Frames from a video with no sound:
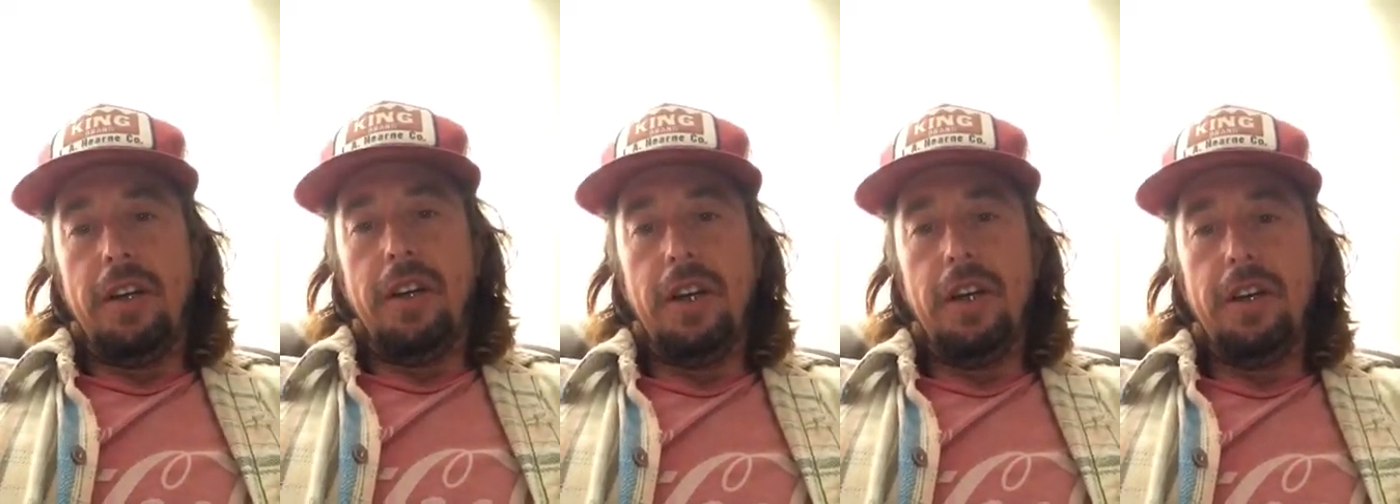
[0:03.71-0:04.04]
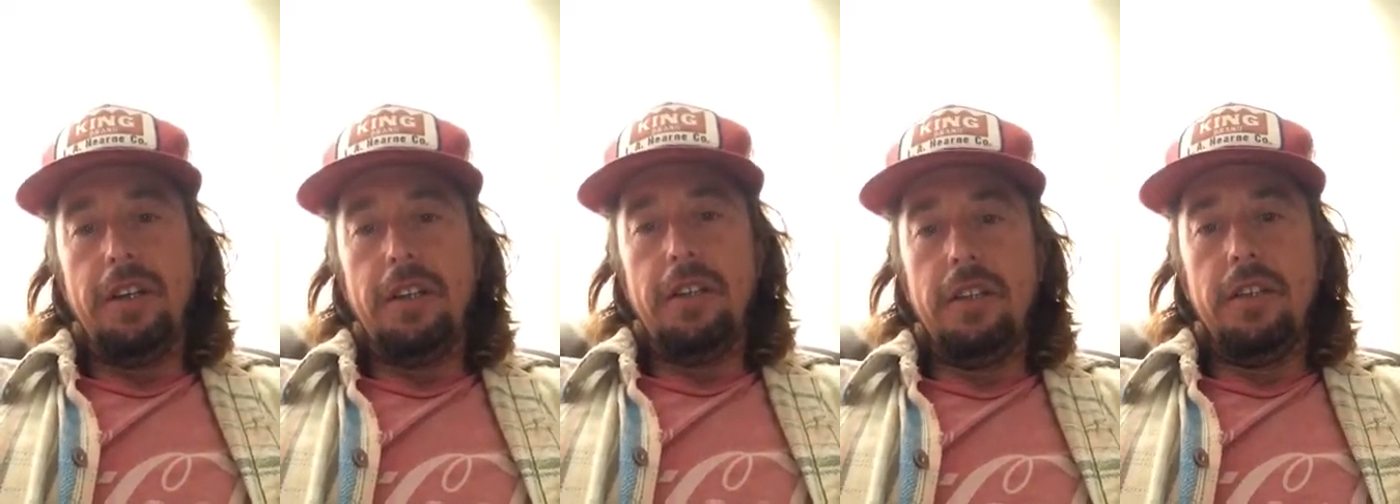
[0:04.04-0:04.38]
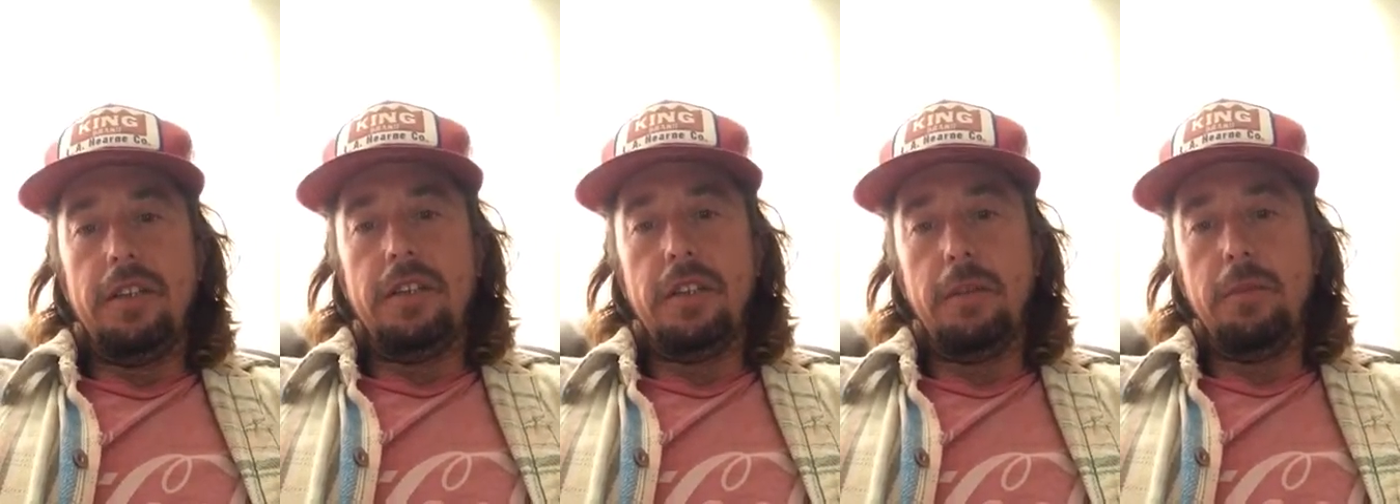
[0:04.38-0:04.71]
at
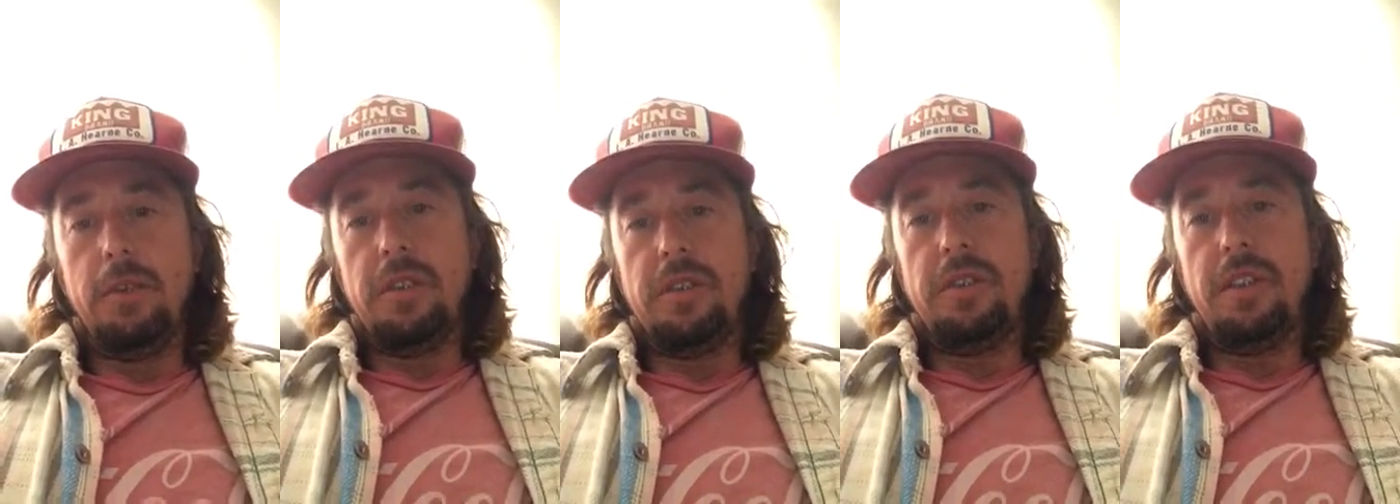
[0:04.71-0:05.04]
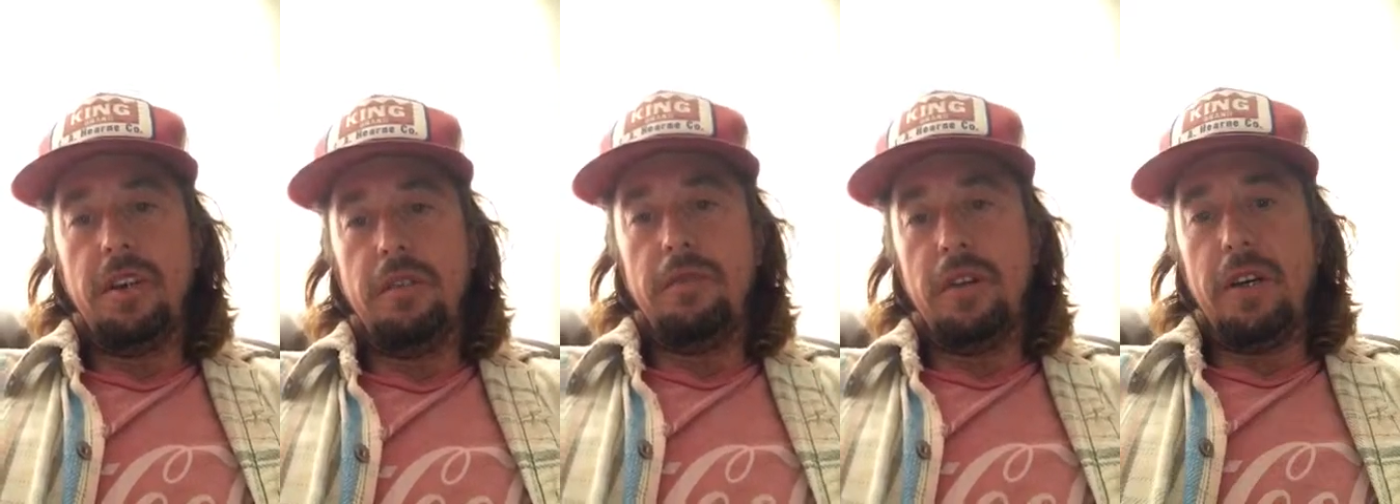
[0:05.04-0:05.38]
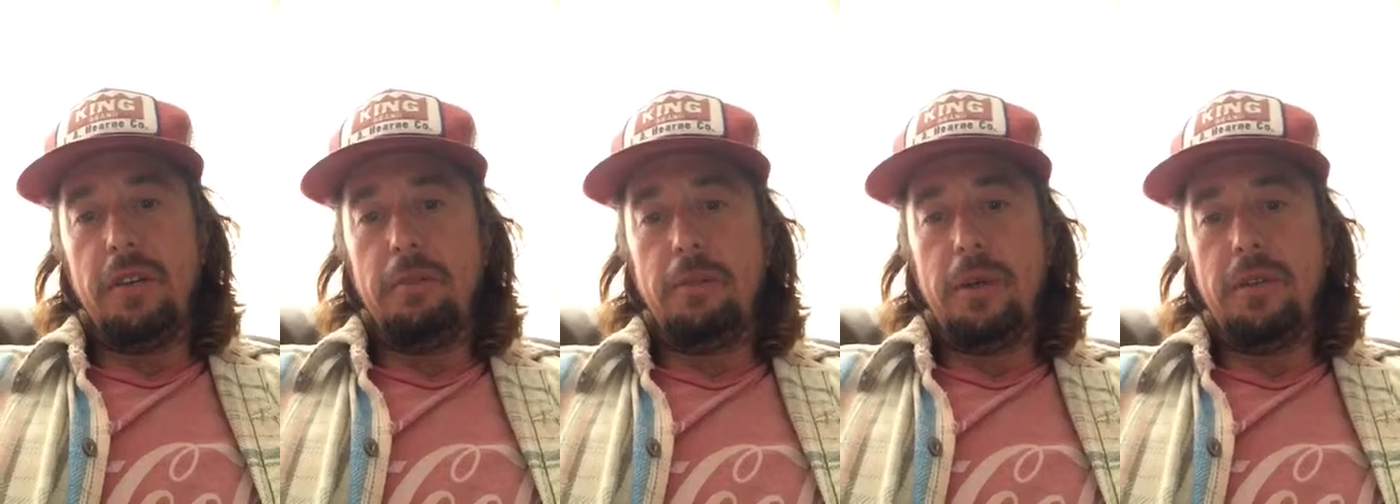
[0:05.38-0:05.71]
some of the stuff I
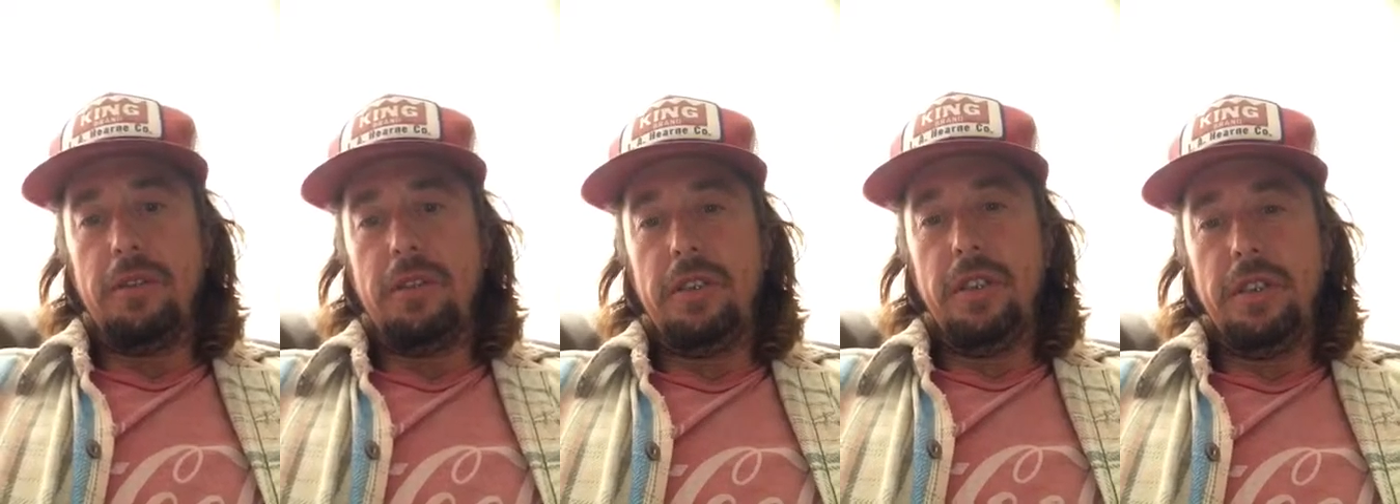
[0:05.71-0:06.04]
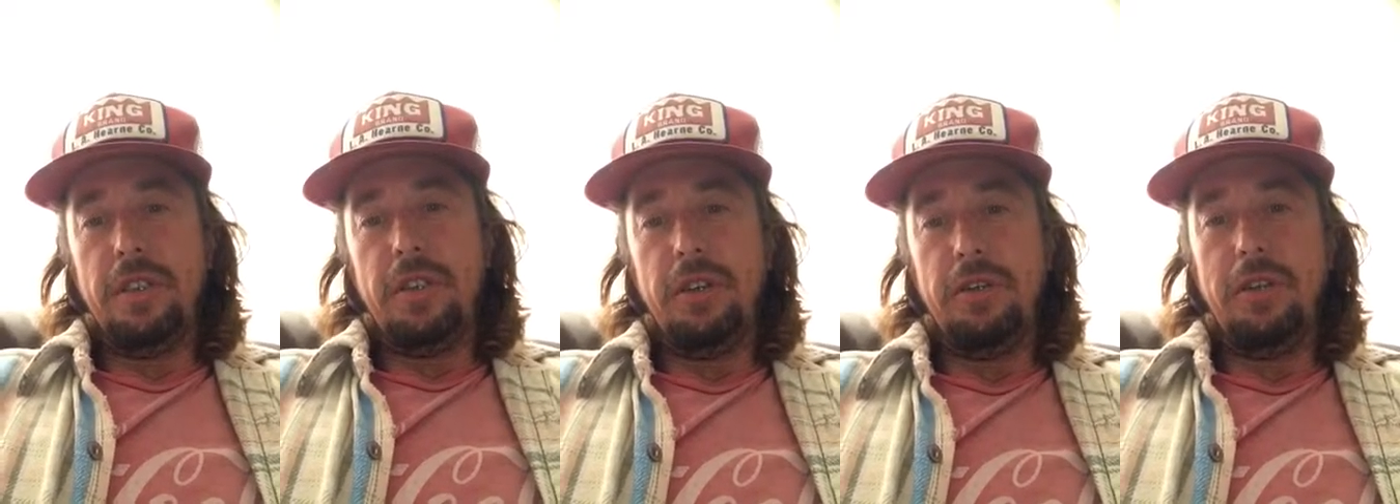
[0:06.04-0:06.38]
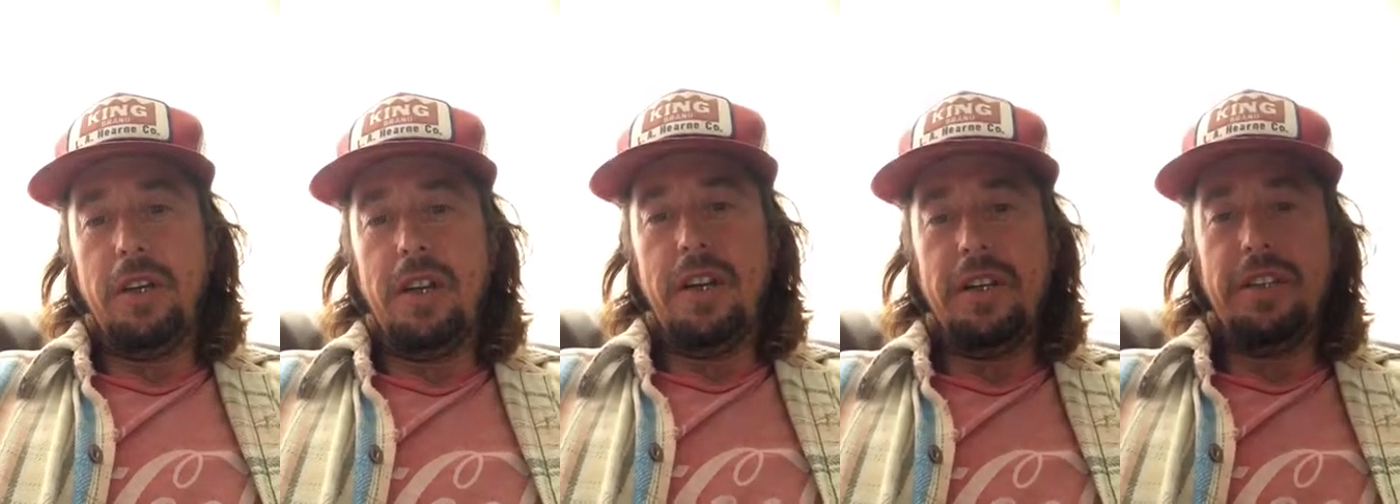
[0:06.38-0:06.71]
had posted and who
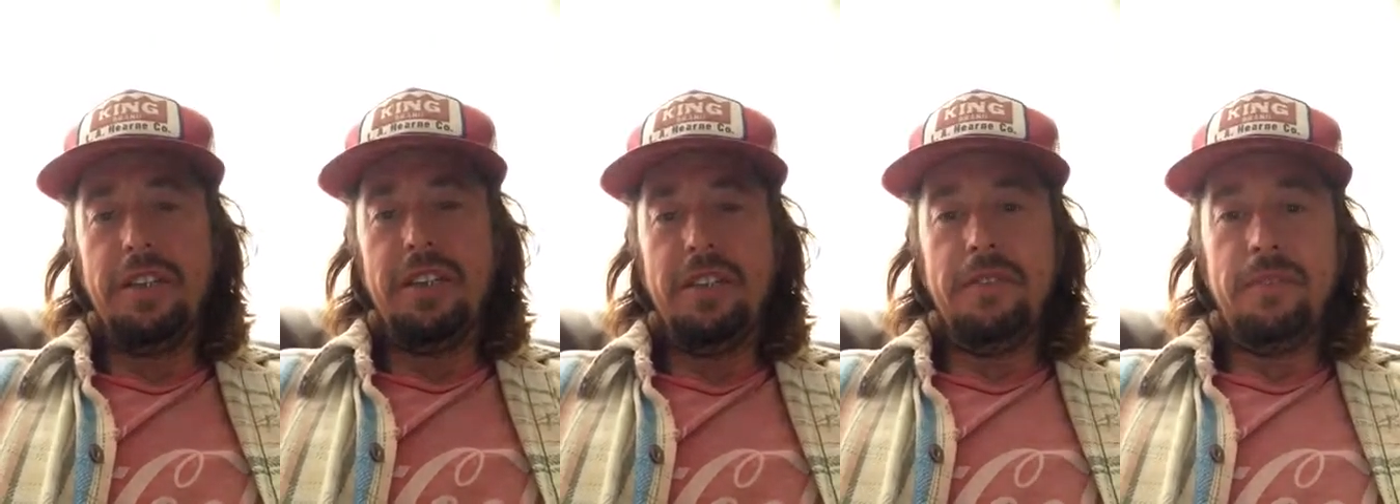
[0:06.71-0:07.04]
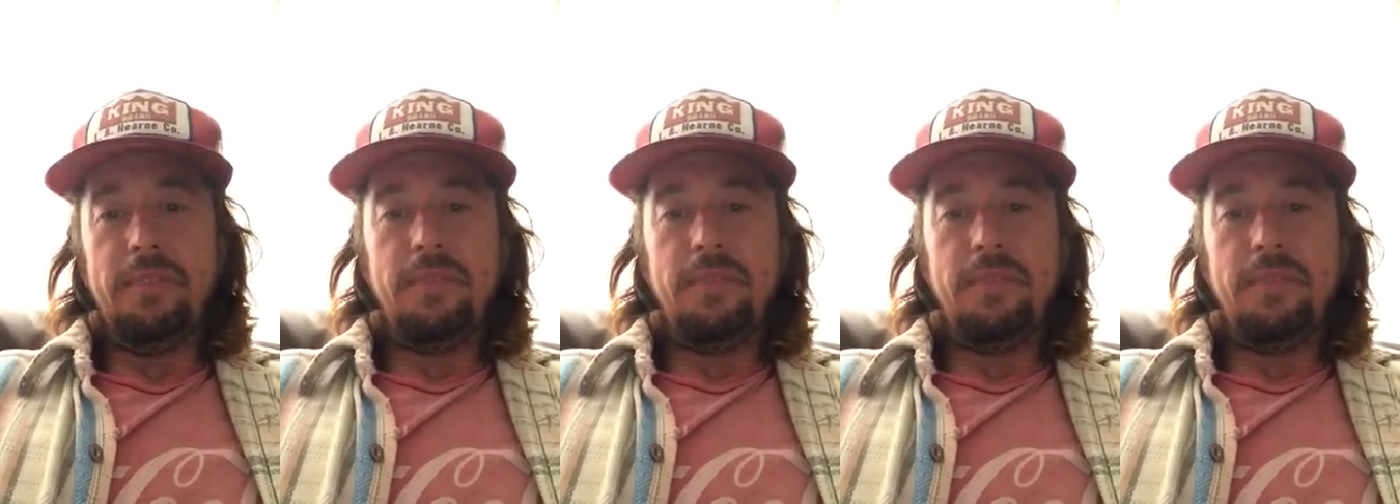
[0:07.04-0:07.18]
liked it.